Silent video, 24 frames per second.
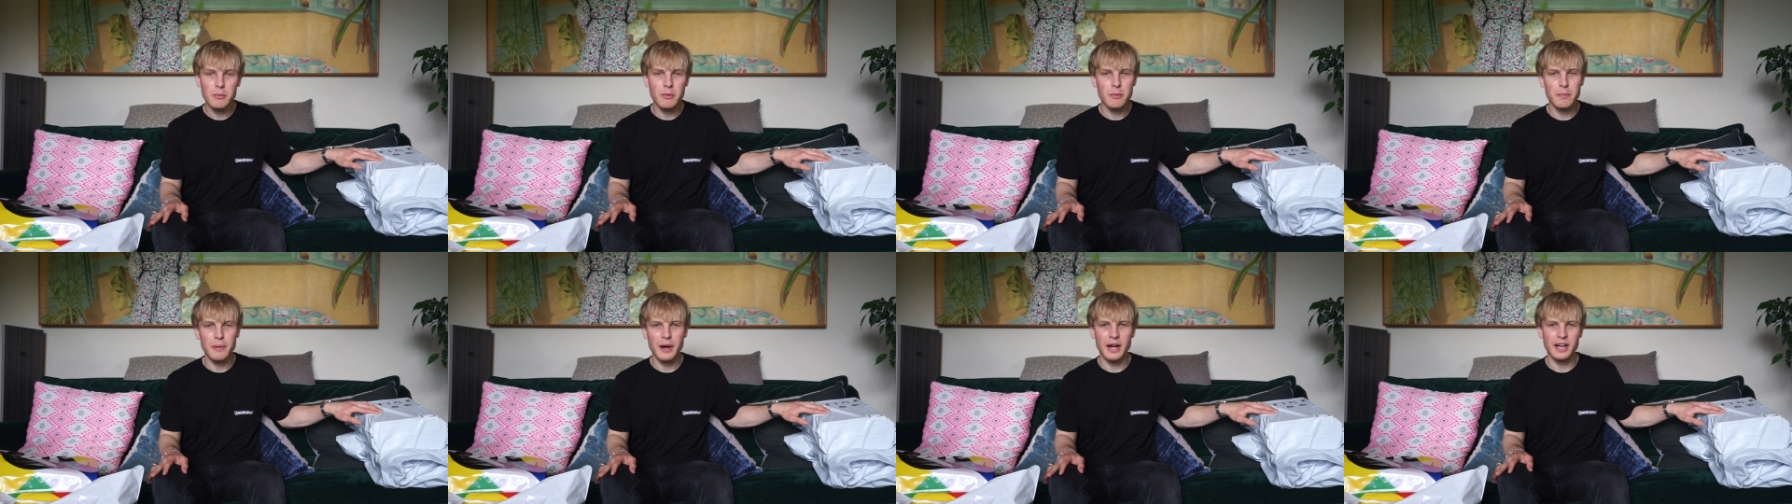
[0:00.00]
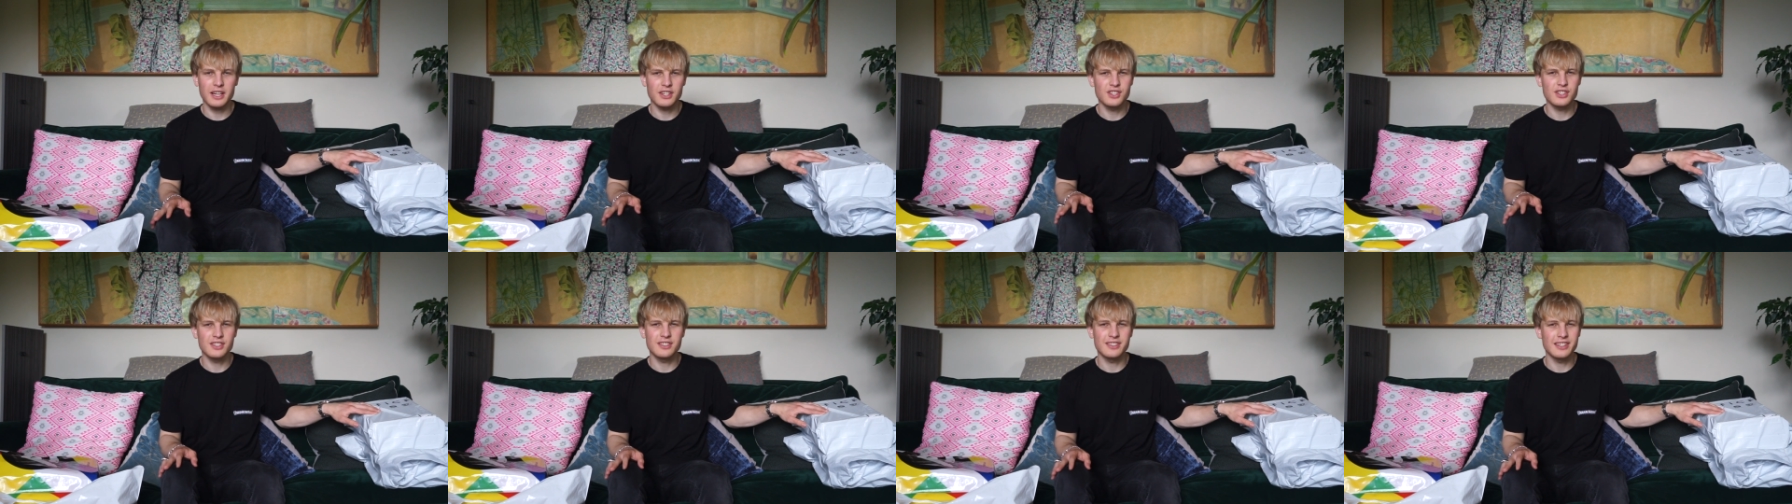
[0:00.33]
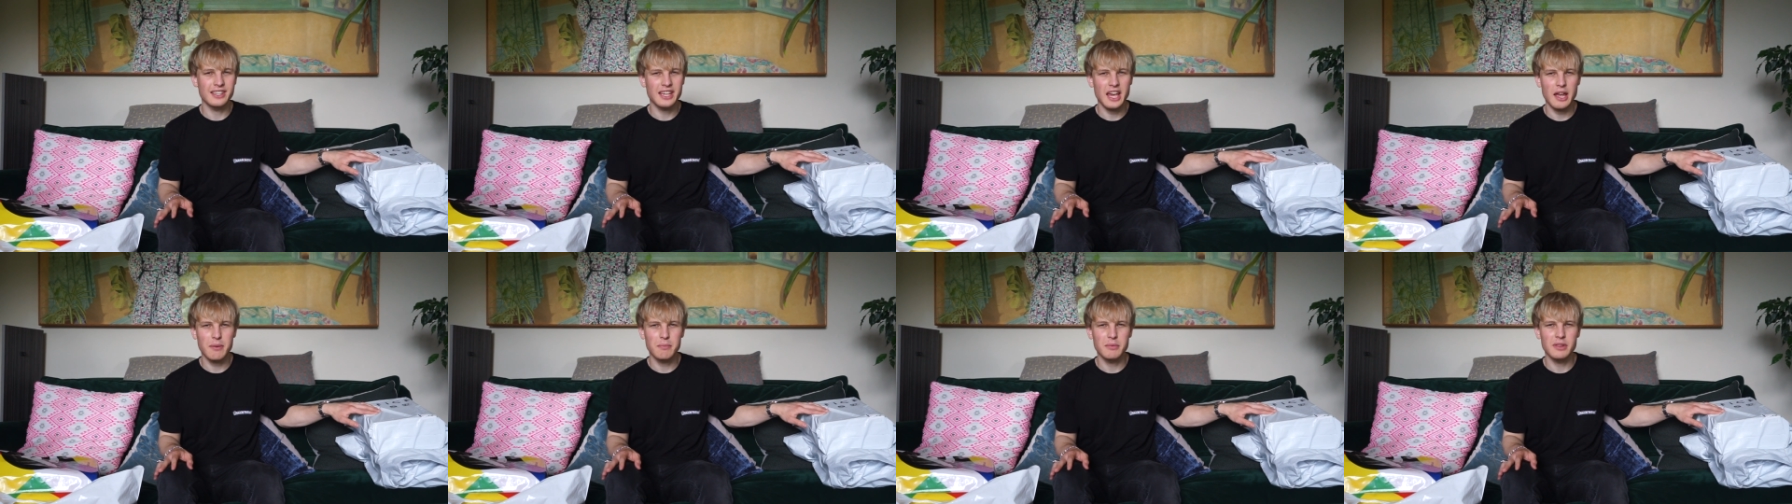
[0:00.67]
more packages
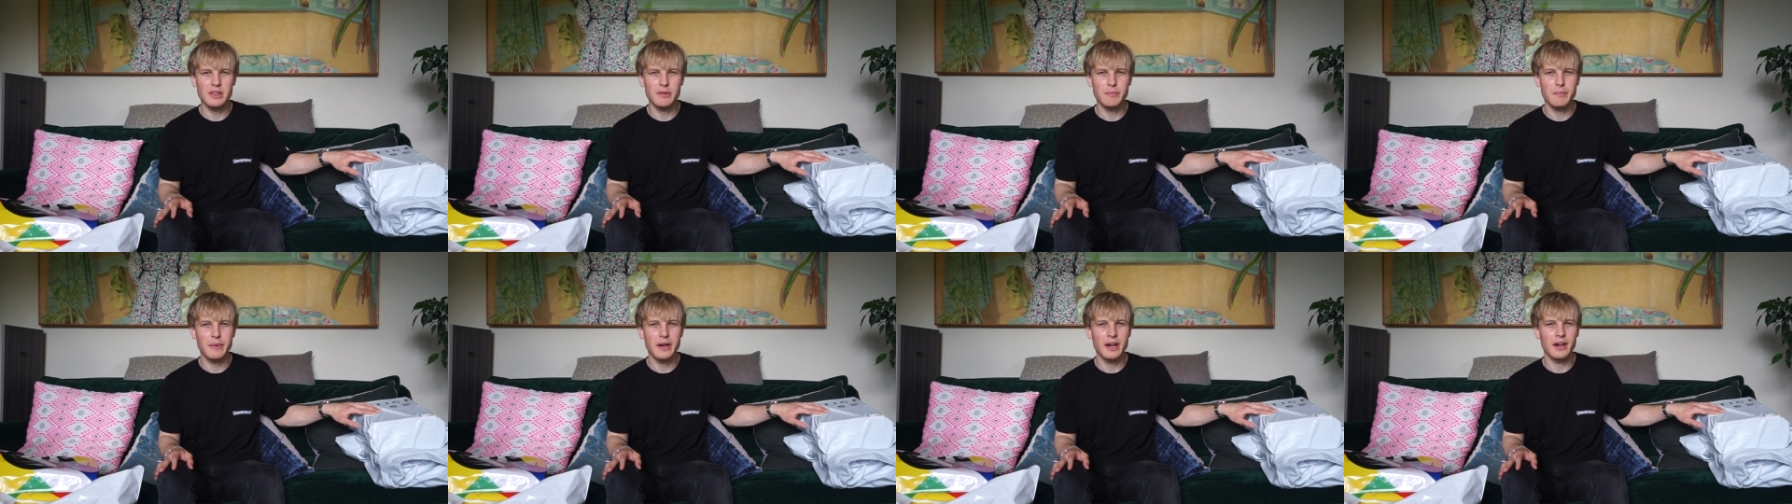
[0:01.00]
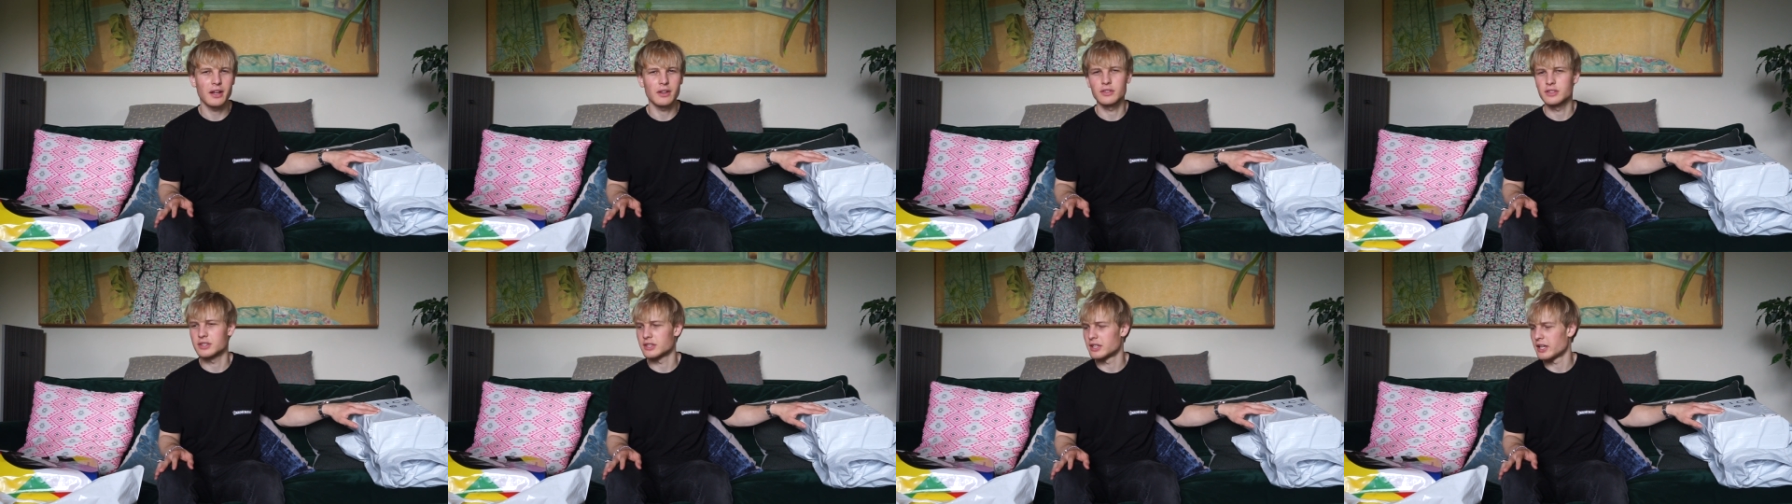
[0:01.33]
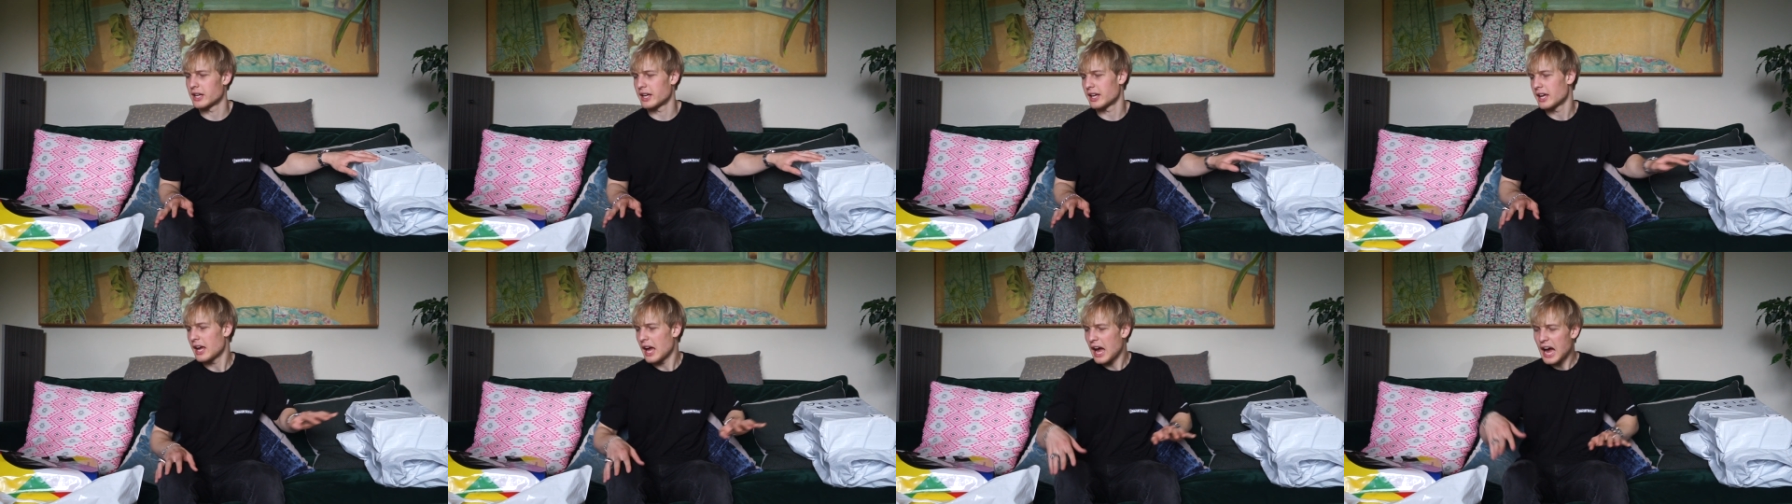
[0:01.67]
that came in the mail
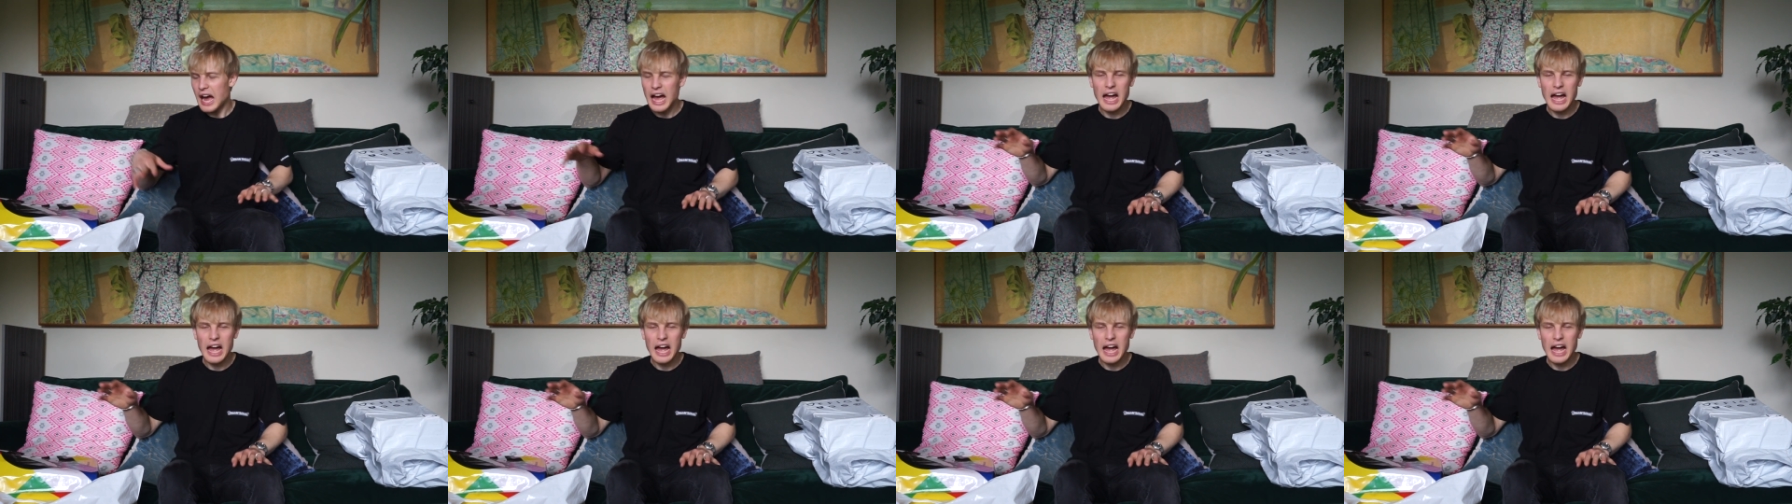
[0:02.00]
today